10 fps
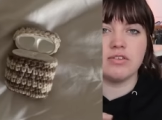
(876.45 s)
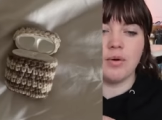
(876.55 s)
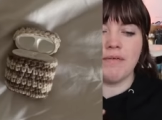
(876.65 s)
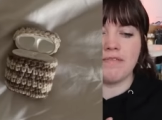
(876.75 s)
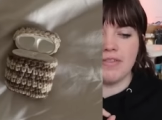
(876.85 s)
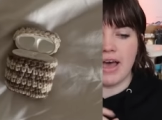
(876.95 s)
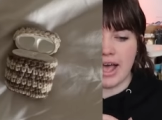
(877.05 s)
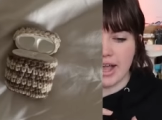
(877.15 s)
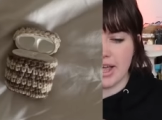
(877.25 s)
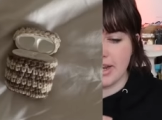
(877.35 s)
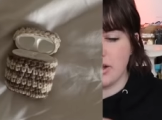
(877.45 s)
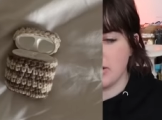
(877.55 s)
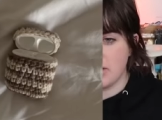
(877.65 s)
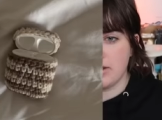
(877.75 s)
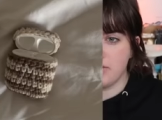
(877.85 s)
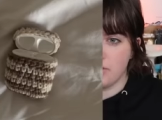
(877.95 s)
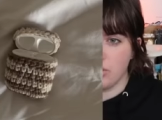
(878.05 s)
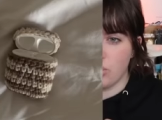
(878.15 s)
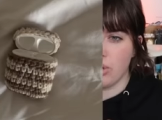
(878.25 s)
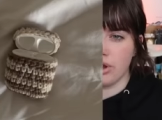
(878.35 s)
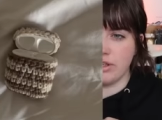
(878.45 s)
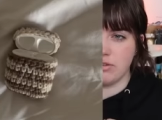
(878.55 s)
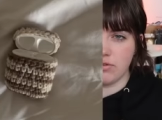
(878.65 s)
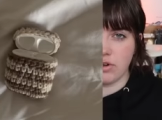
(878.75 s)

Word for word: So if that kind of irritates you or gets you